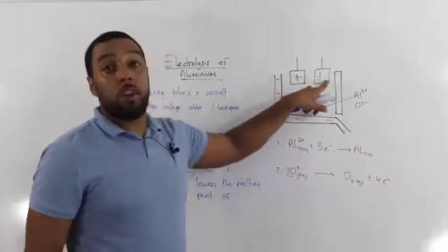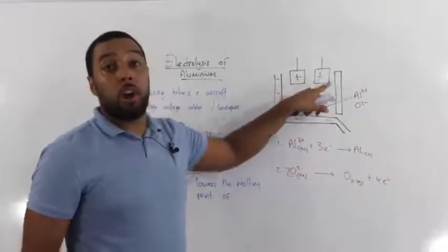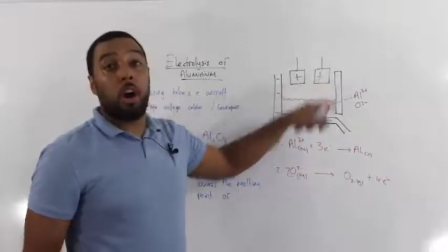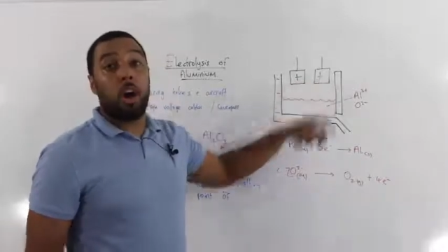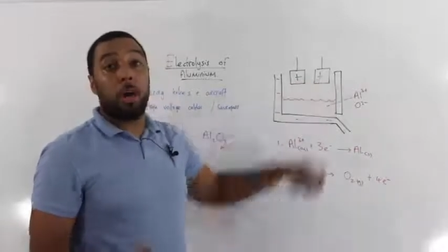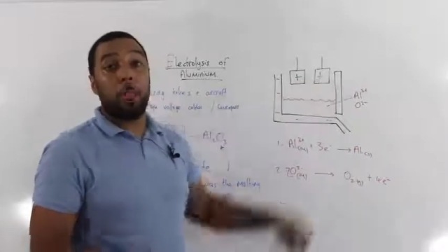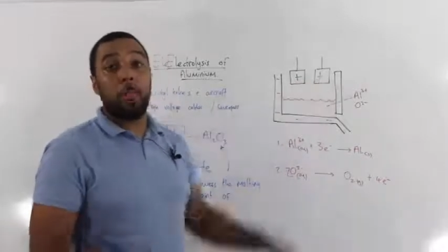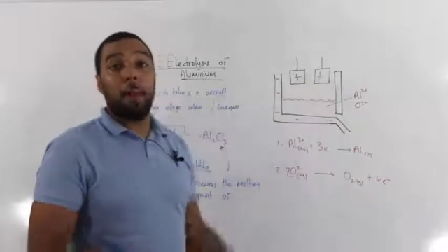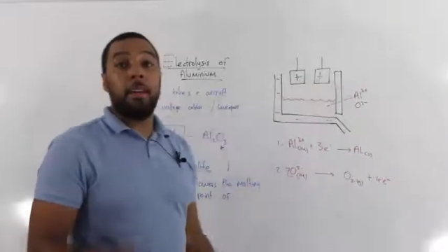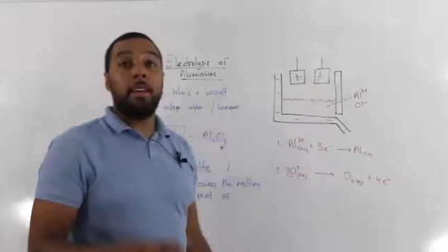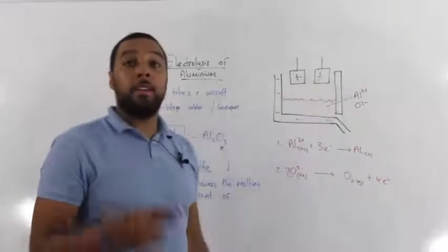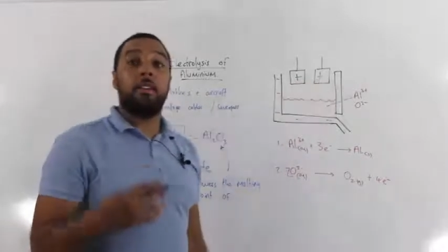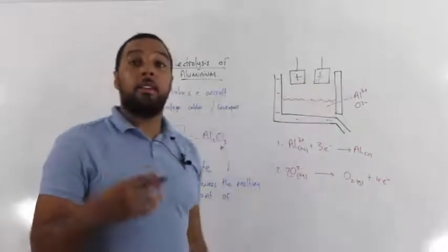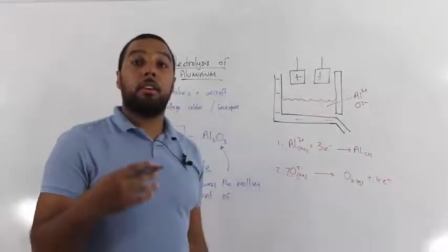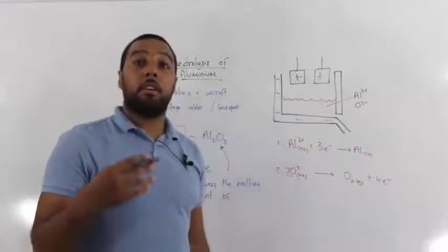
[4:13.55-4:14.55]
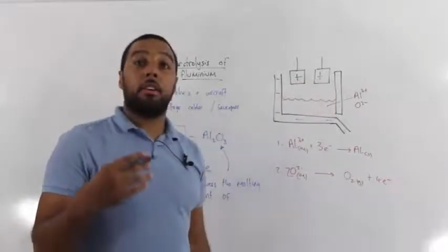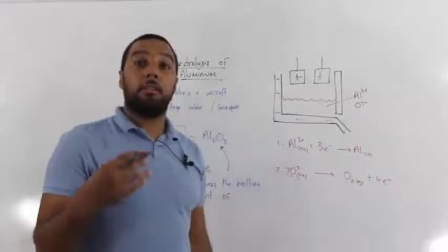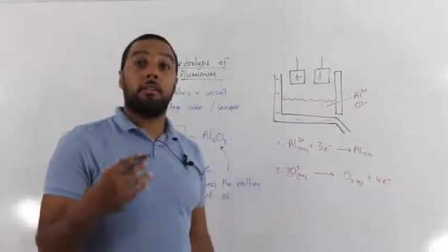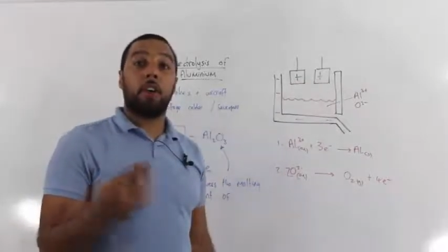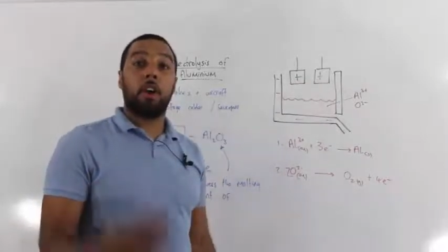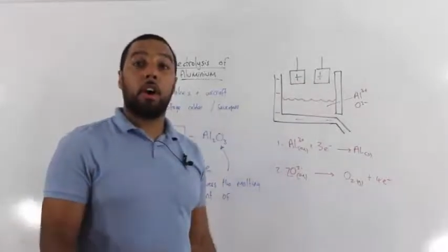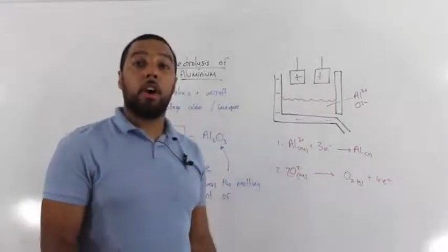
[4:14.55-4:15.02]
are made of
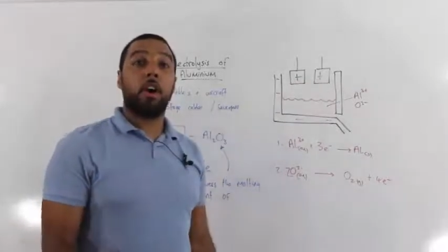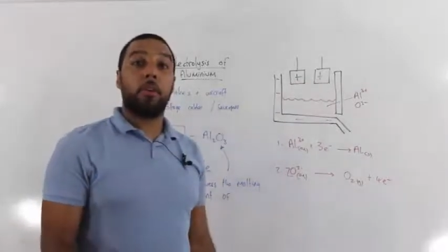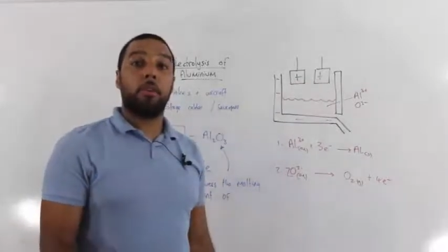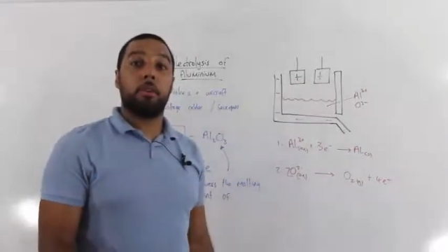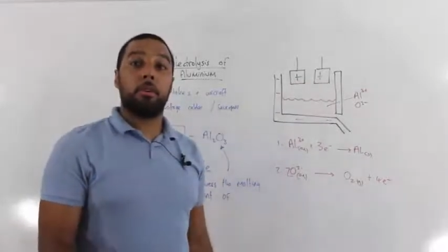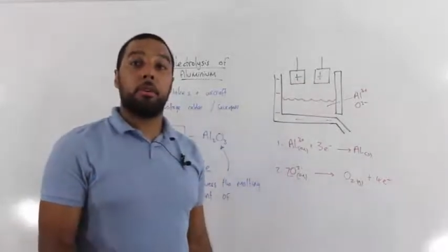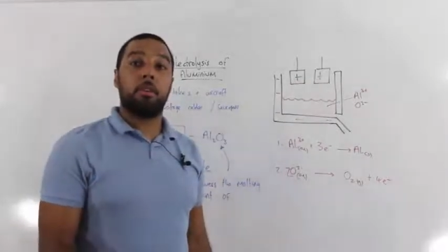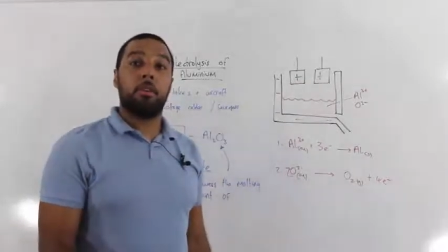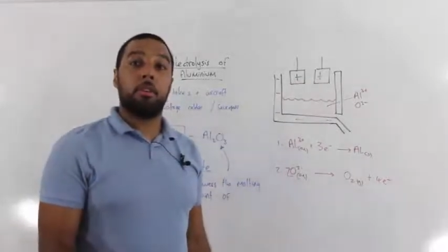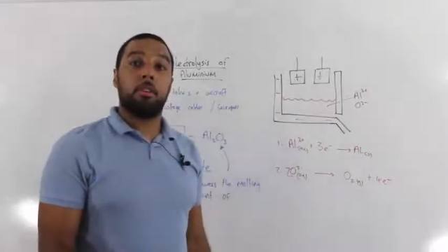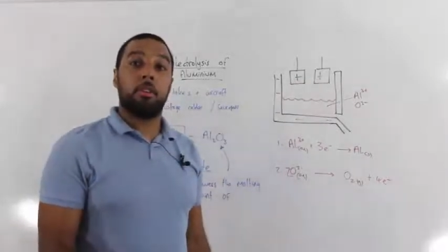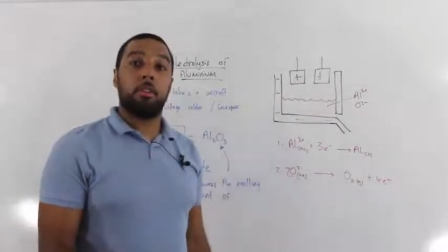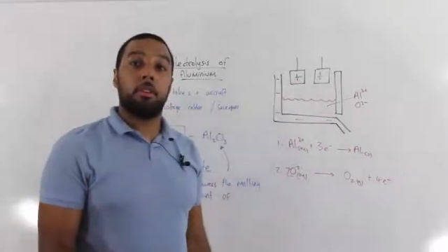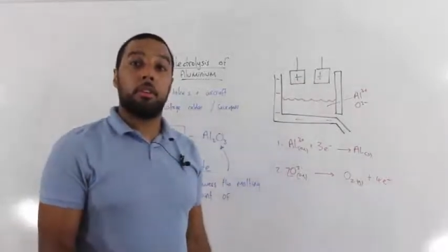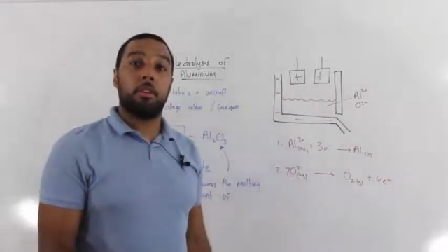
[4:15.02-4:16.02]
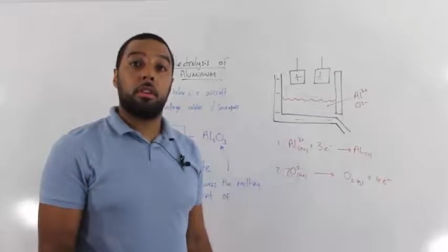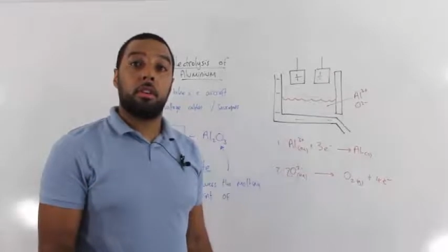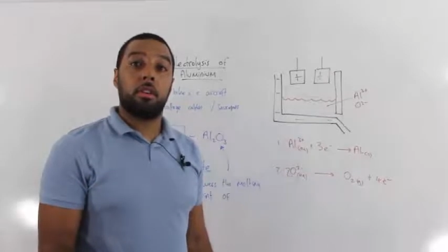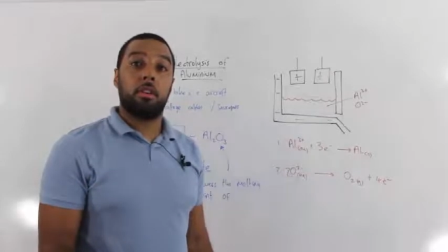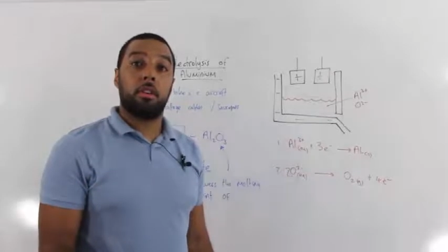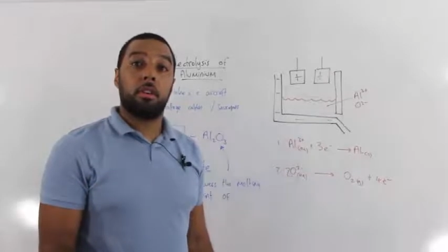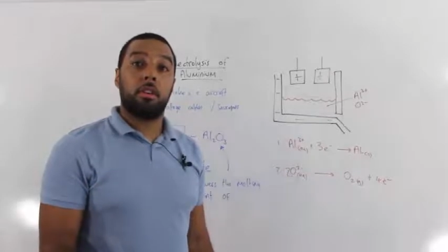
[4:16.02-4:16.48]
carbon
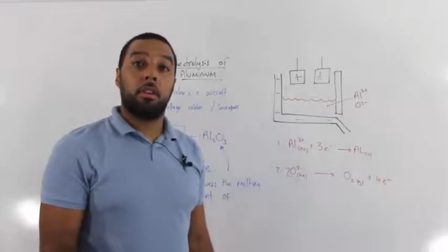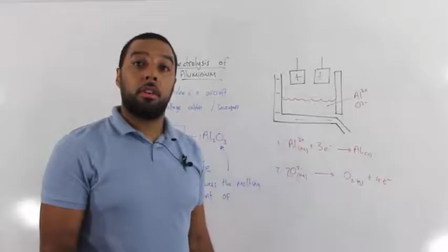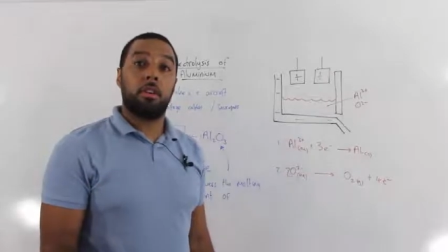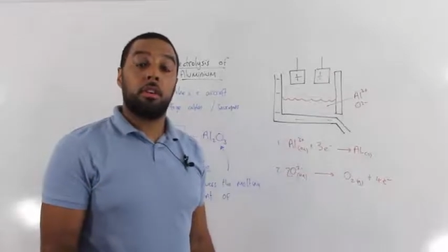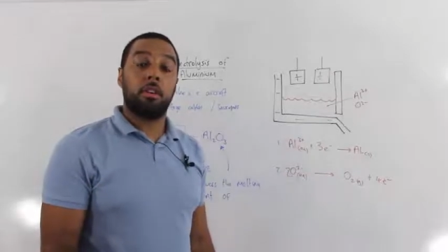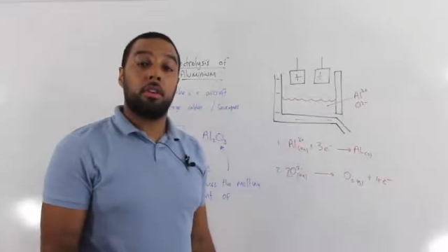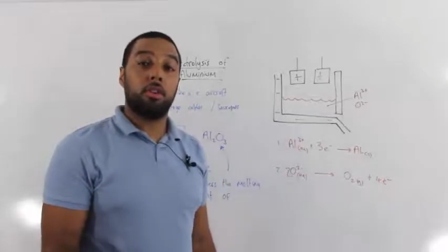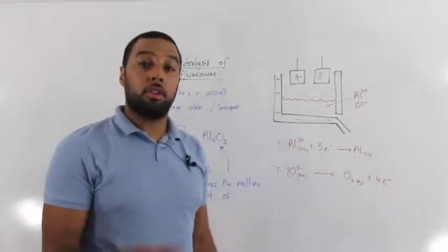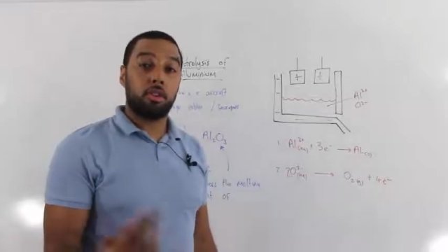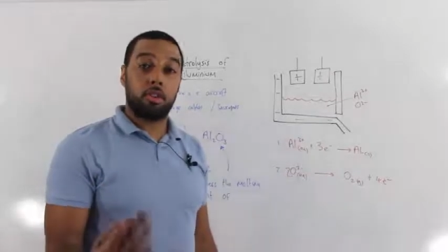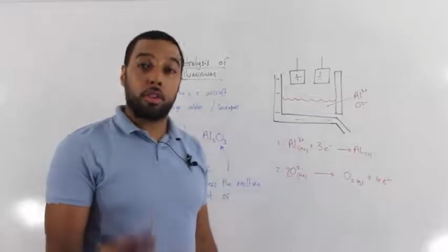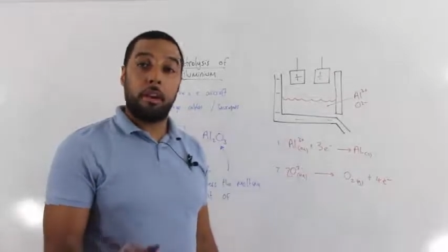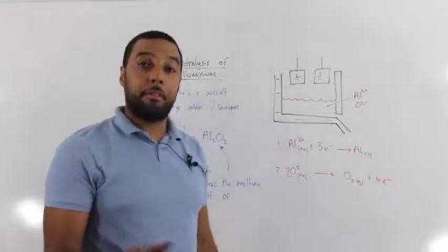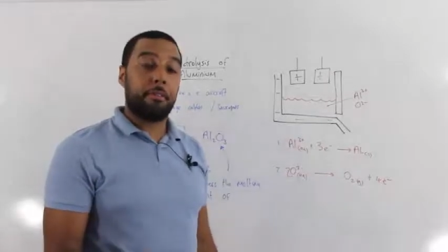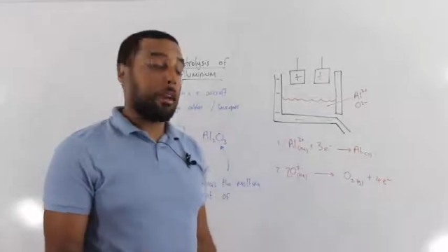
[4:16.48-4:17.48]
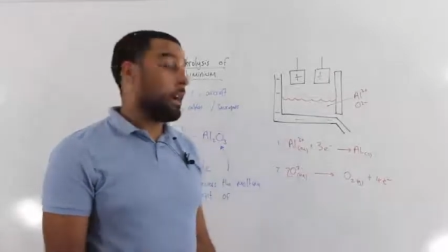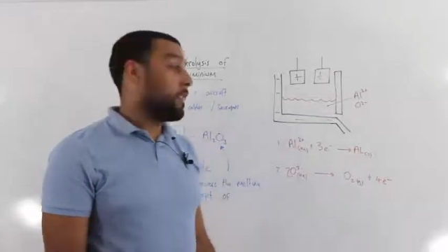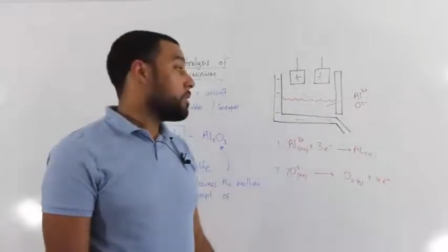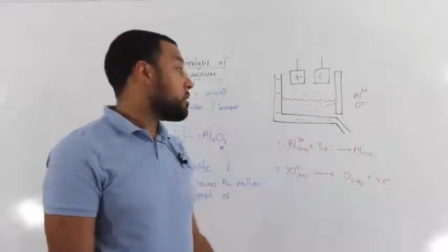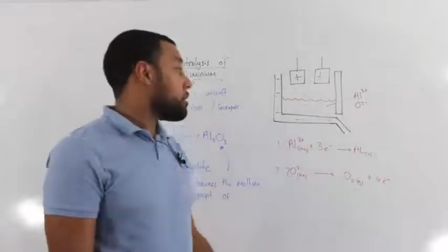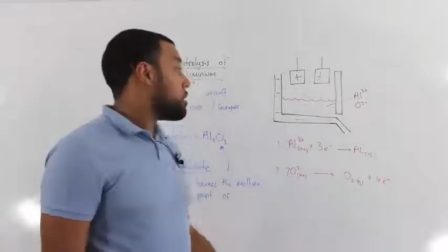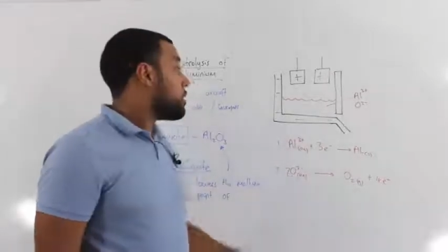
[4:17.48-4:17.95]
or
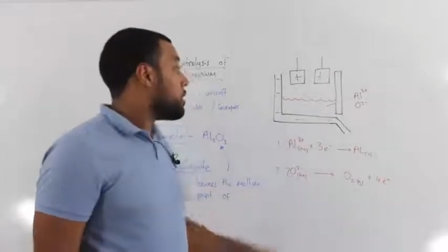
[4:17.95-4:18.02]
graphite.